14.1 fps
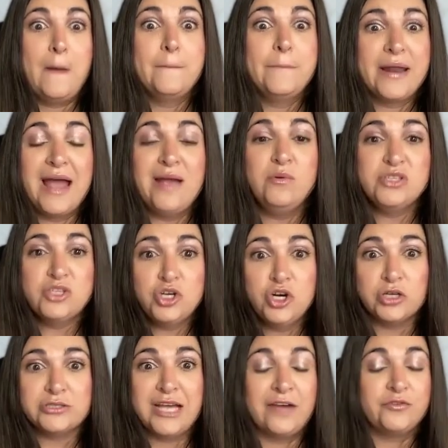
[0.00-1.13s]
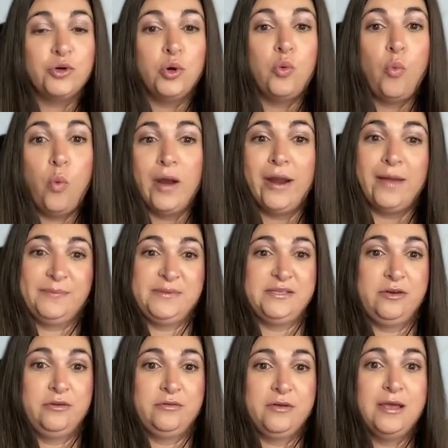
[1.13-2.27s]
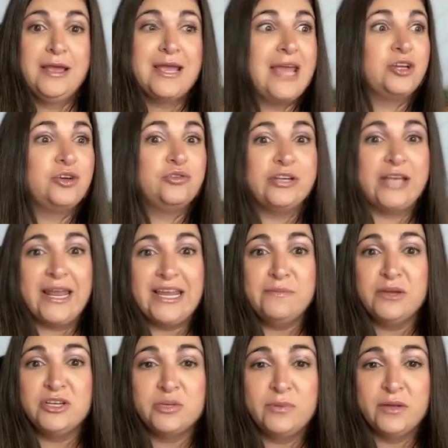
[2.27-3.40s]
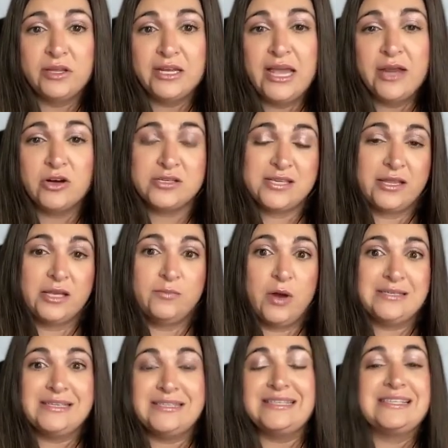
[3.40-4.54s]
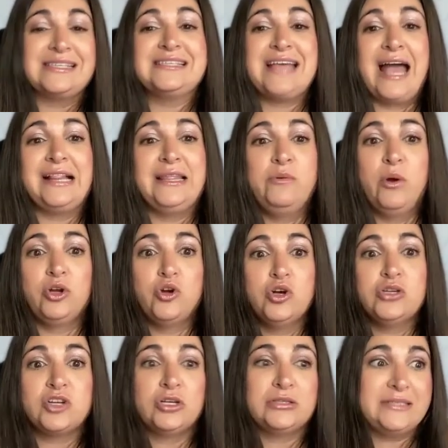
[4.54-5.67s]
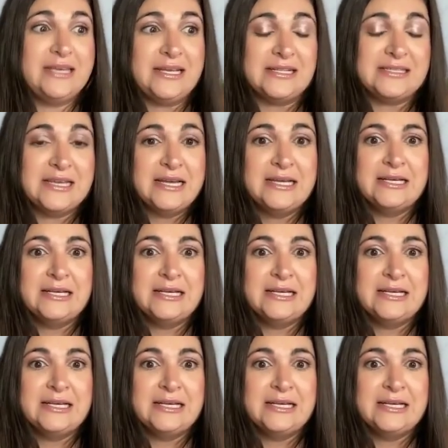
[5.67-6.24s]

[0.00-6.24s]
But I was hooked after one episode. And creating bingeability in our selling process is exactly what hooks our leads.